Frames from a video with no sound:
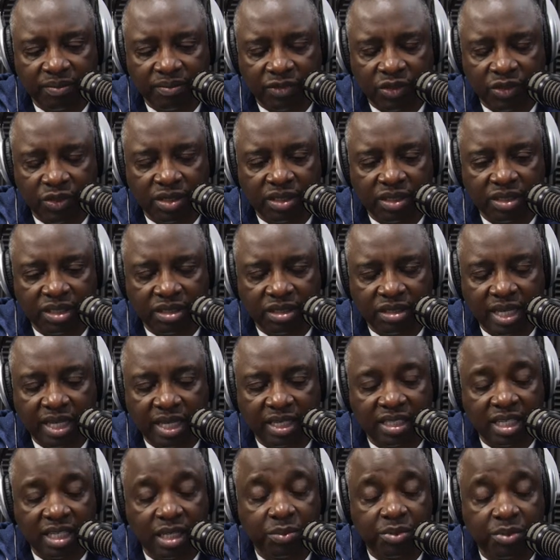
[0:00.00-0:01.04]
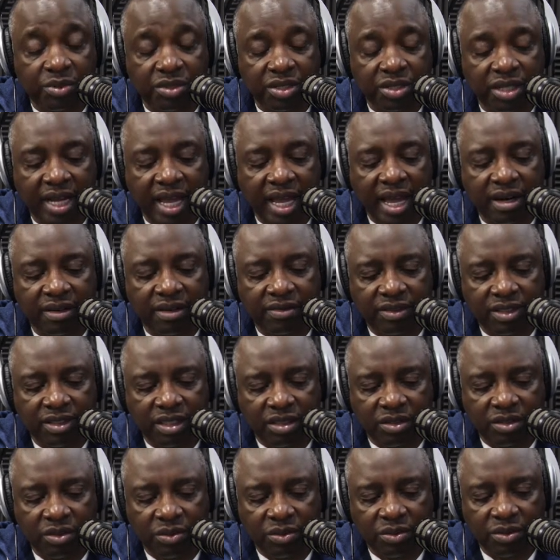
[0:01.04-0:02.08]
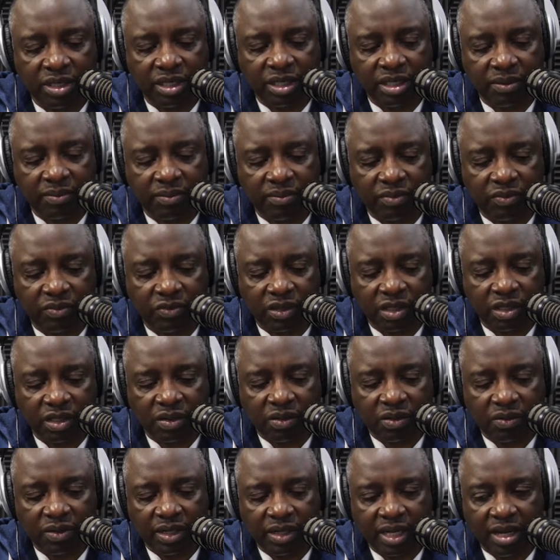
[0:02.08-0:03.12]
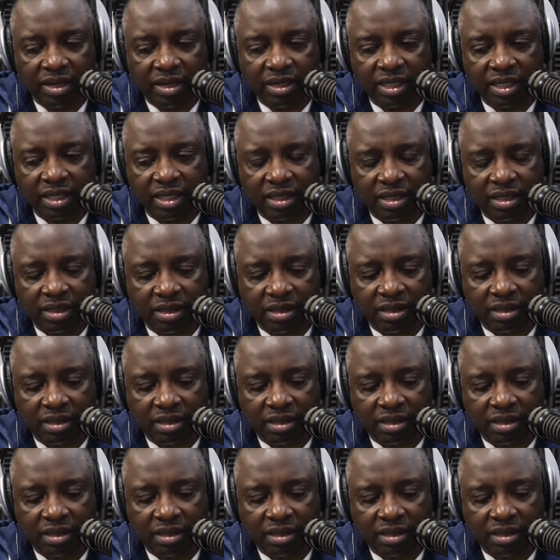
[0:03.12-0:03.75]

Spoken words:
You can take 10% out of the annuity without any